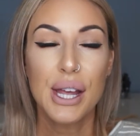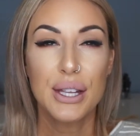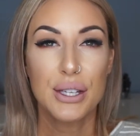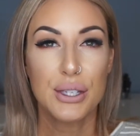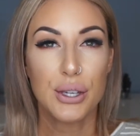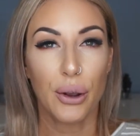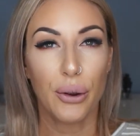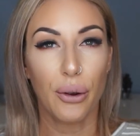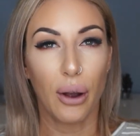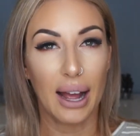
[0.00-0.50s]

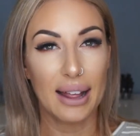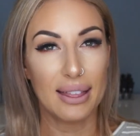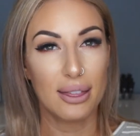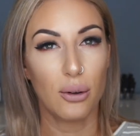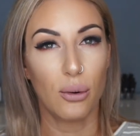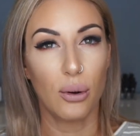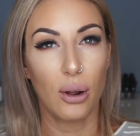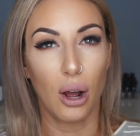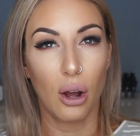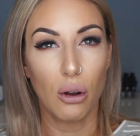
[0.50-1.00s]
So I
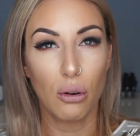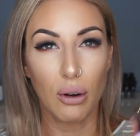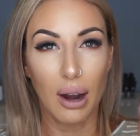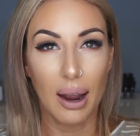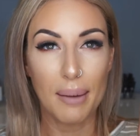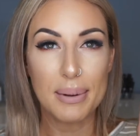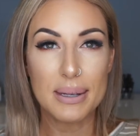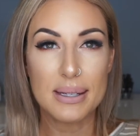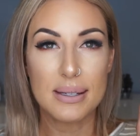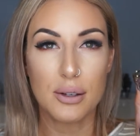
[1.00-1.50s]
thought I'll
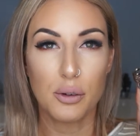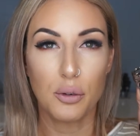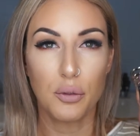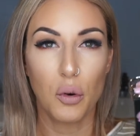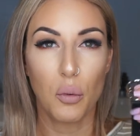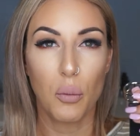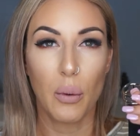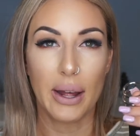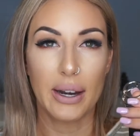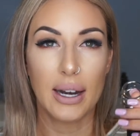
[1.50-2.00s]
grab a
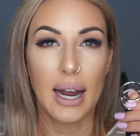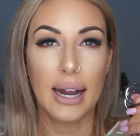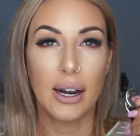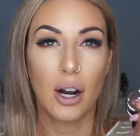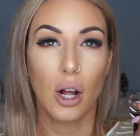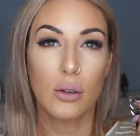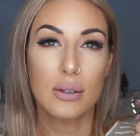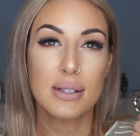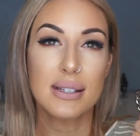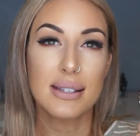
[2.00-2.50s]
silver one and
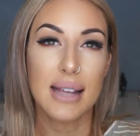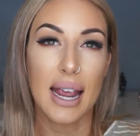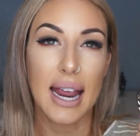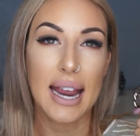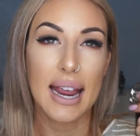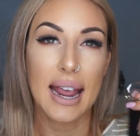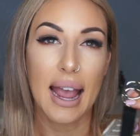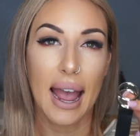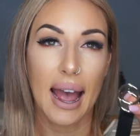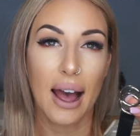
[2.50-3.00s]
I'll
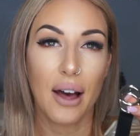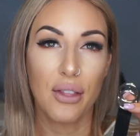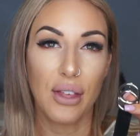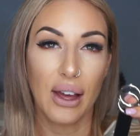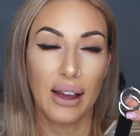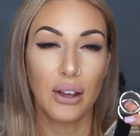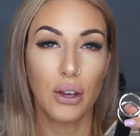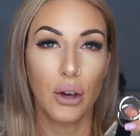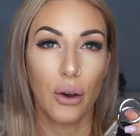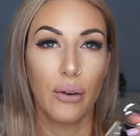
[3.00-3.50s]
see how
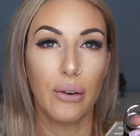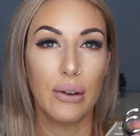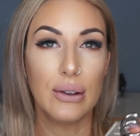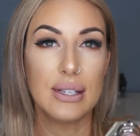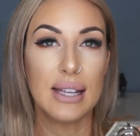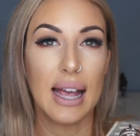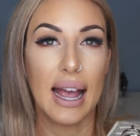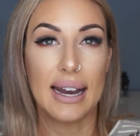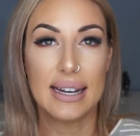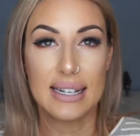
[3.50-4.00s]
that
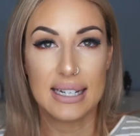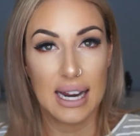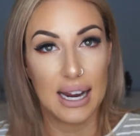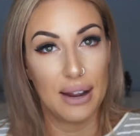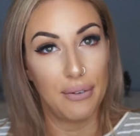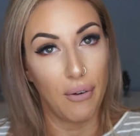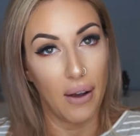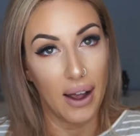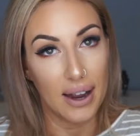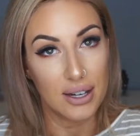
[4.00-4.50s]
goes, and
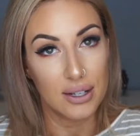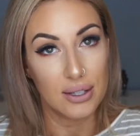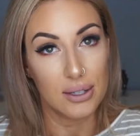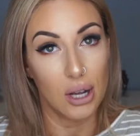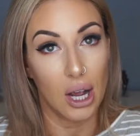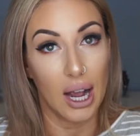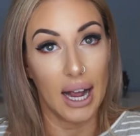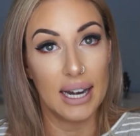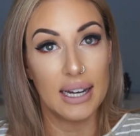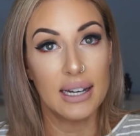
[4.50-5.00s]
if I
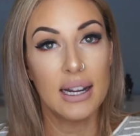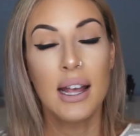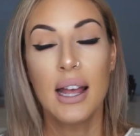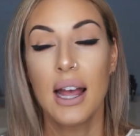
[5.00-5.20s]
decide